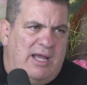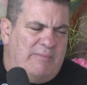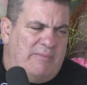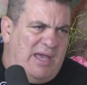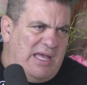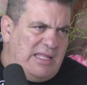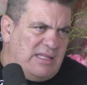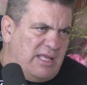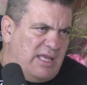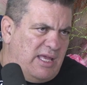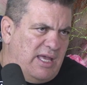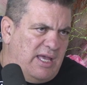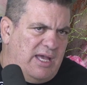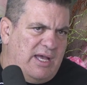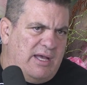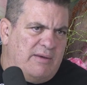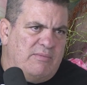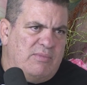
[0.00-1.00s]
I met
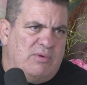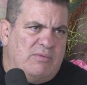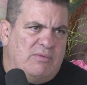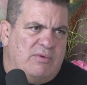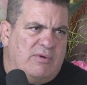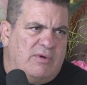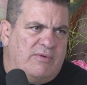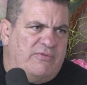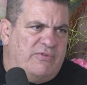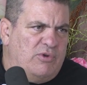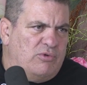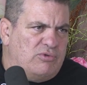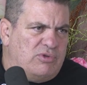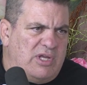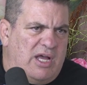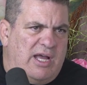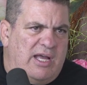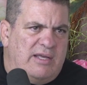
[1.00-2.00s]
her a
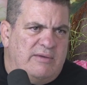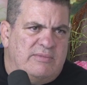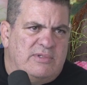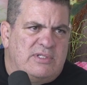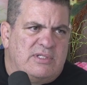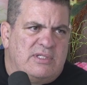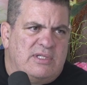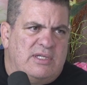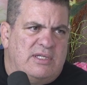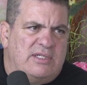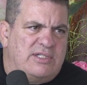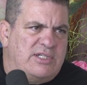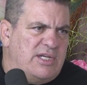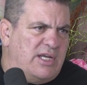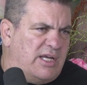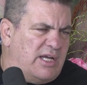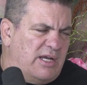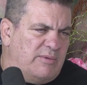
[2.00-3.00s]
few times, and
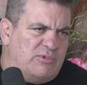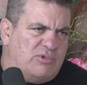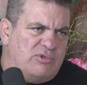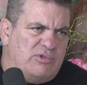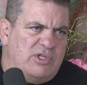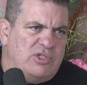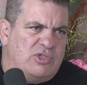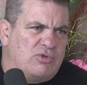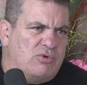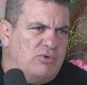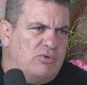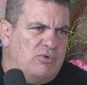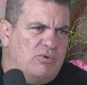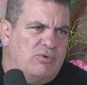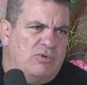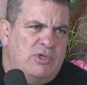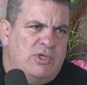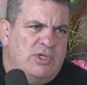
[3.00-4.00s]
she came to the
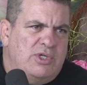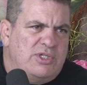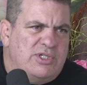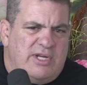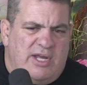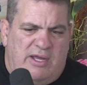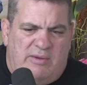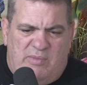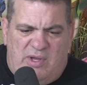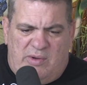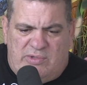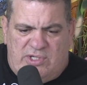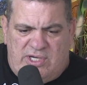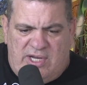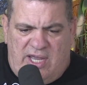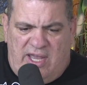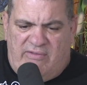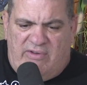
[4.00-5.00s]
school. I
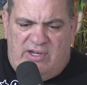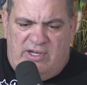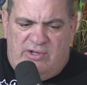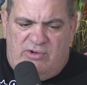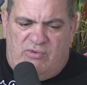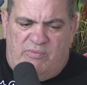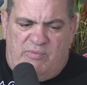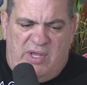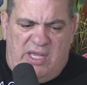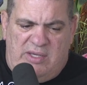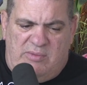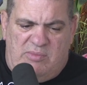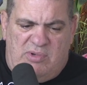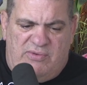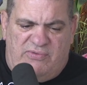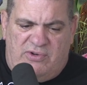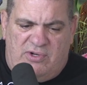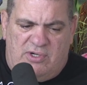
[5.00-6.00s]
remember she have a little
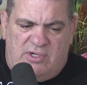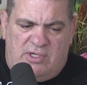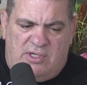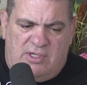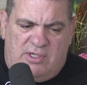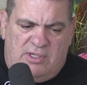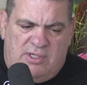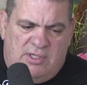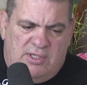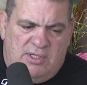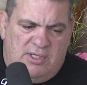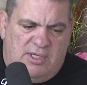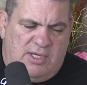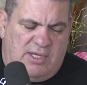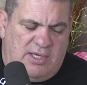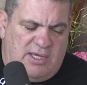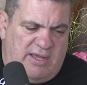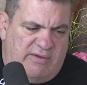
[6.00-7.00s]
baby for her,
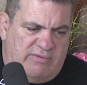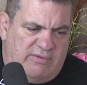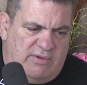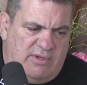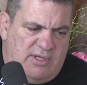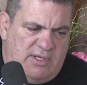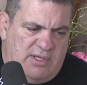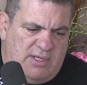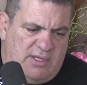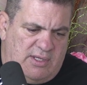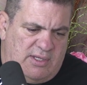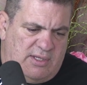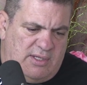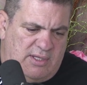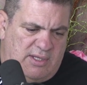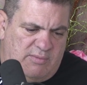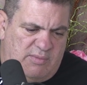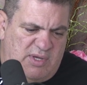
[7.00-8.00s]
and have the
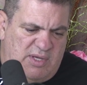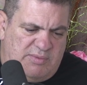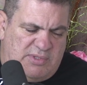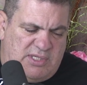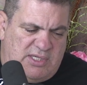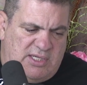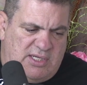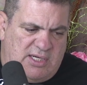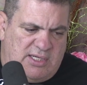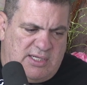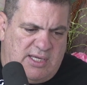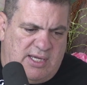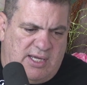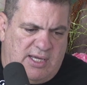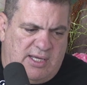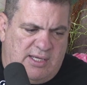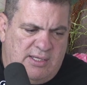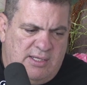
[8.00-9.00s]
babysitter
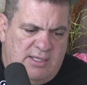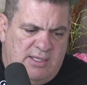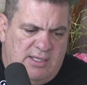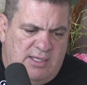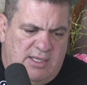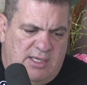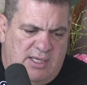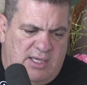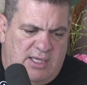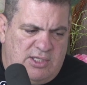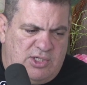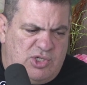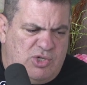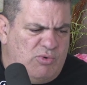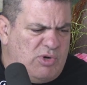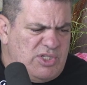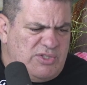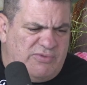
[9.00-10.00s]
there.
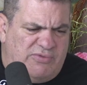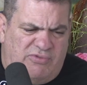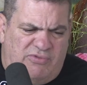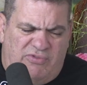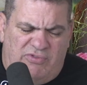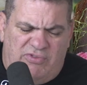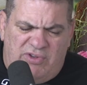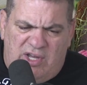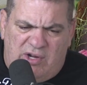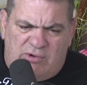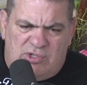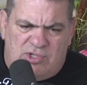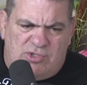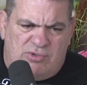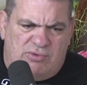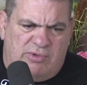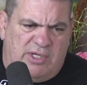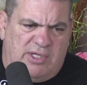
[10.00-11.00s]
And she was
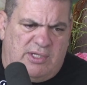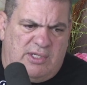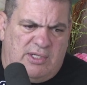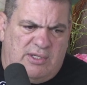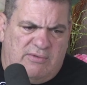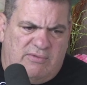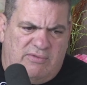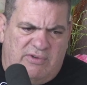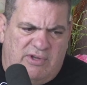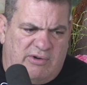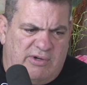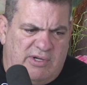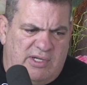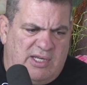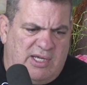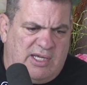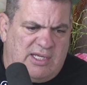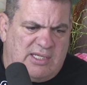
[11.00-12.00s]
very sweet,
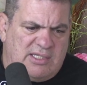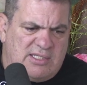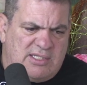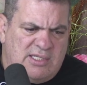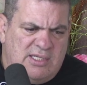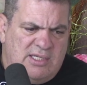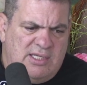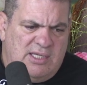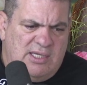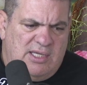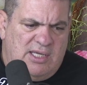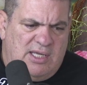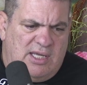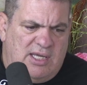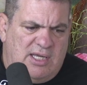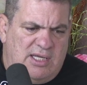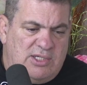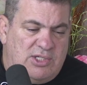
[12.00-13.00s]
very nice.
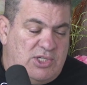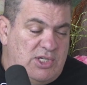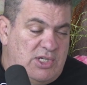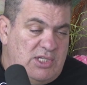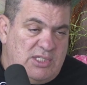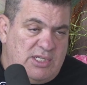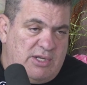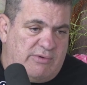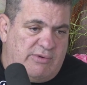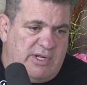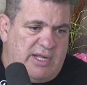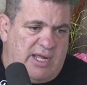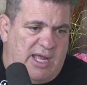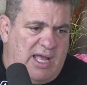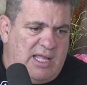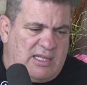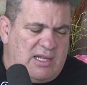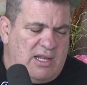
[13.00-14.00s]
Cool. And she's a
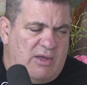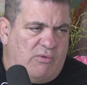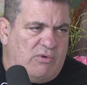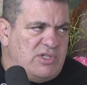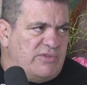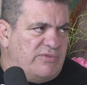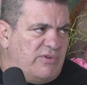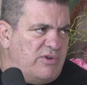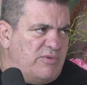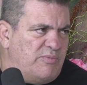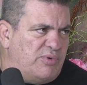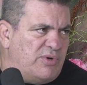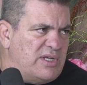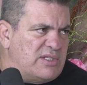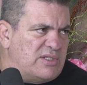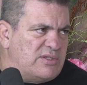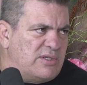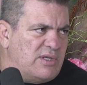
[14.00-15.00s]
great athlete. I was very
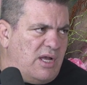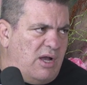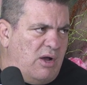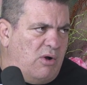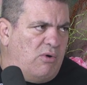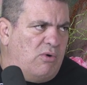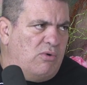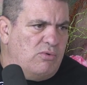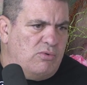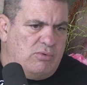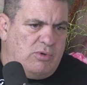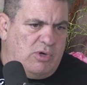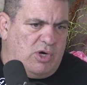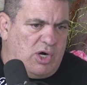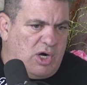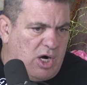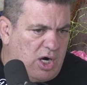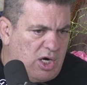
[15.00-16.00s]
impressed how
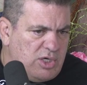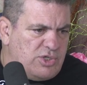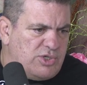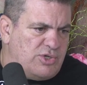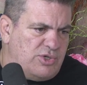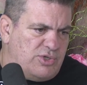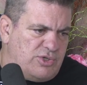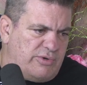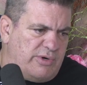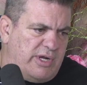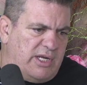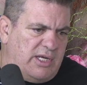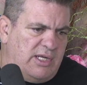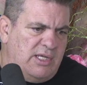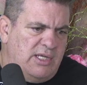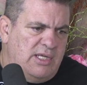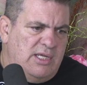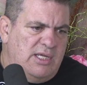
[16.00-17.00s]
hard she
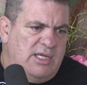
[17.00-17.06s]
trained.